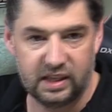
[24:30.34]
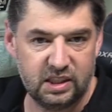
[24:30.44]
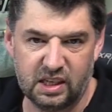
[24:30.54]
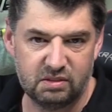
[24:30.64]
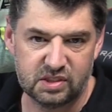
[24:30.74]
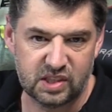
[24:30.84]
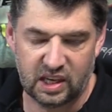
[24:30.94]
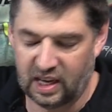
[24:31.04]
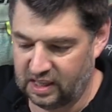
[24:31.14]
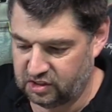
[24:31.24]
it. You don't
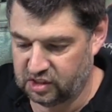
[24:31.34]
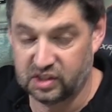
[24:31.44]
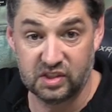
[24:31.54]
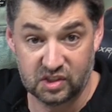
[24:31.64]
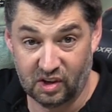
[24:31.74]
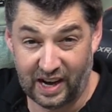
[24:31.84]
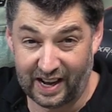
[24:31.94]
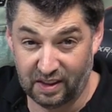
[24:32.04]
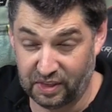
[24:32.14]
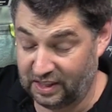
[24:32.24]
see it. It's just because it's got
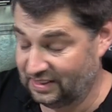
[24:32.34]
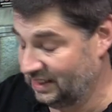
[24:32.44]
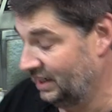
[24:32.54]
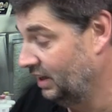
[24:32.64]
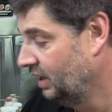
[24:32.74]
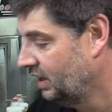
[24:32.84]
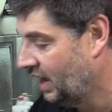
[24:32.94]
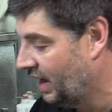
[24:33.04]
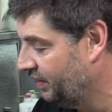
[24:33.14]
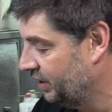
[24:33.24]
lacquer thinners in it.
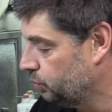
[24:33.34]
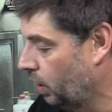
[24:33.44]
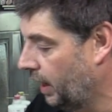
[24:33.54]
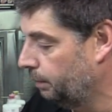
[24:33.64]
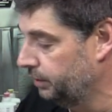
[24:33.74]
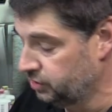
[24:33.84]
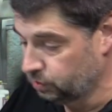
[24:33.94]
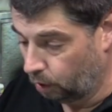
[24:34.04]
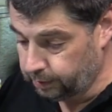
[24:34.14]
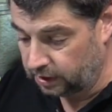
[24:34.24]
And that's what happens.
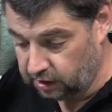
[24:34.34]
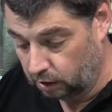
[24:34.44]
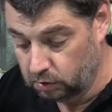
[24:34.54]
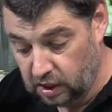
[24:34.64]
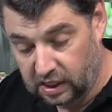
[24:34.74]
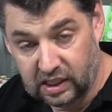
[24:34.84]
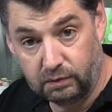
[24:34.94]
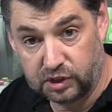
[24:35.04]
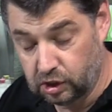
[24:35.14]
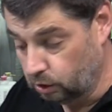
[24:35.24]
So what we're going to do,
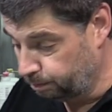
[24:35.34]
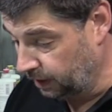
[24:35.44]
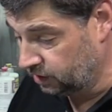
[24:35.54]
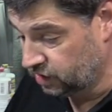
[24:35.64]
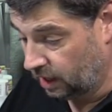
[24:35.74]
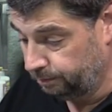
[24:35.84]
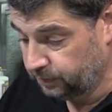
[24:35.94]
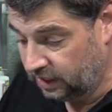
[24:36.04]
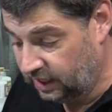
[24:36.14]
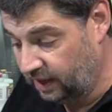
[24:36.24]
give this a good mix up,
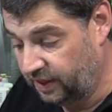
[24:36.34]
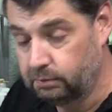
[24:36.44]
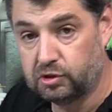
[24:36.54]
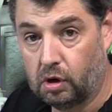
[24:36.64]
let them